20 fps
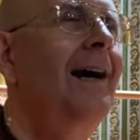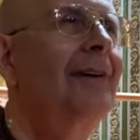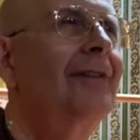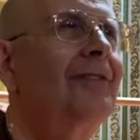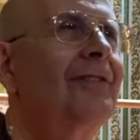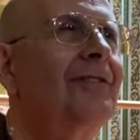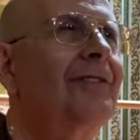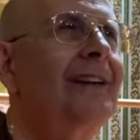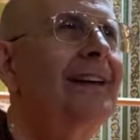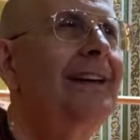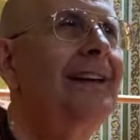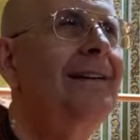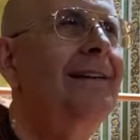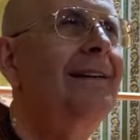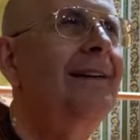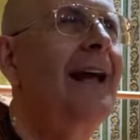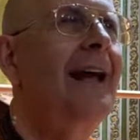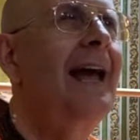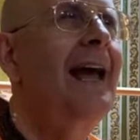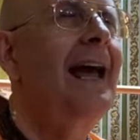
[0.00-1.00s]

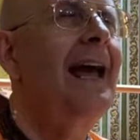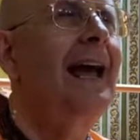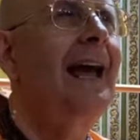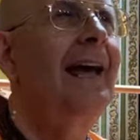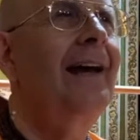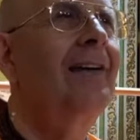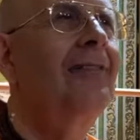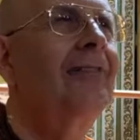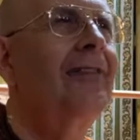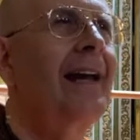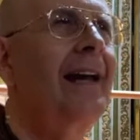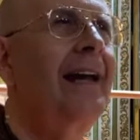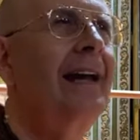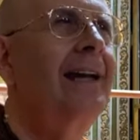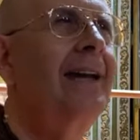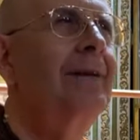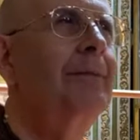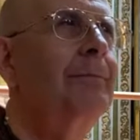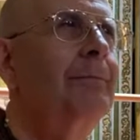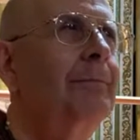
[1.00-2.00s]
seen as
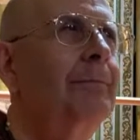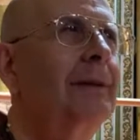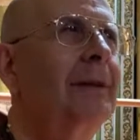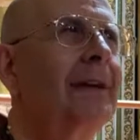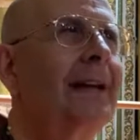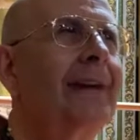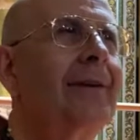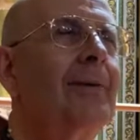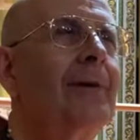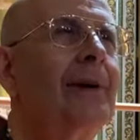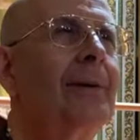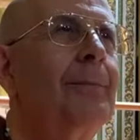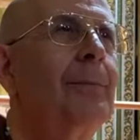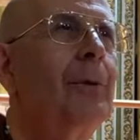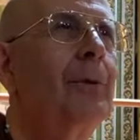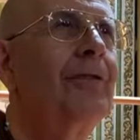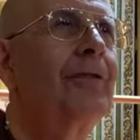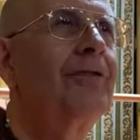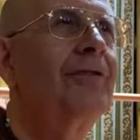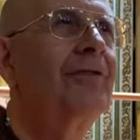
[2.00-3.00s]
a plenary
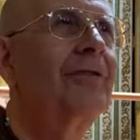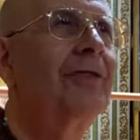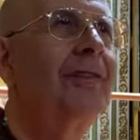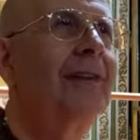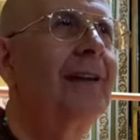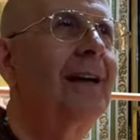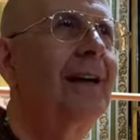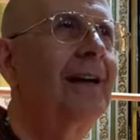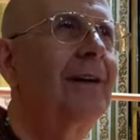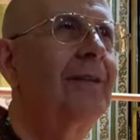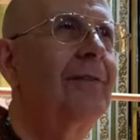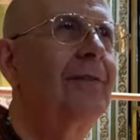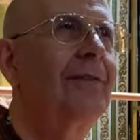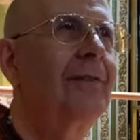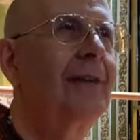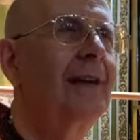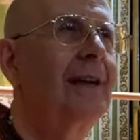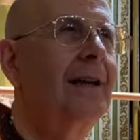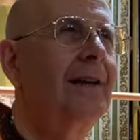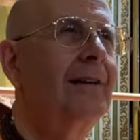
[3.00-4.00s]
portion of
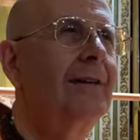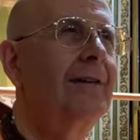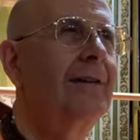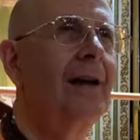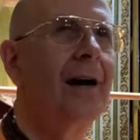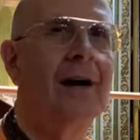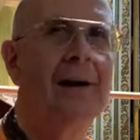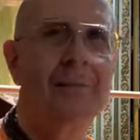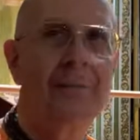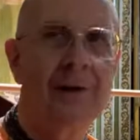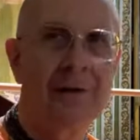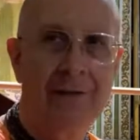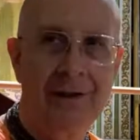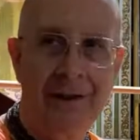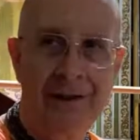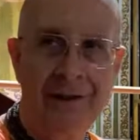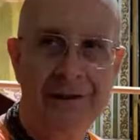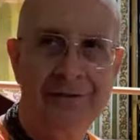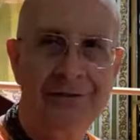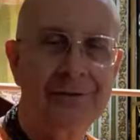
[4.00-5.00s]

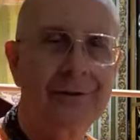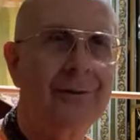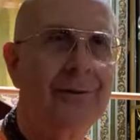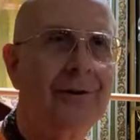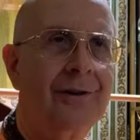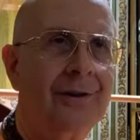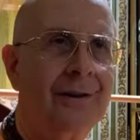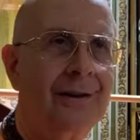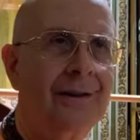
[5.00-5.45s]
Dharmaraj, or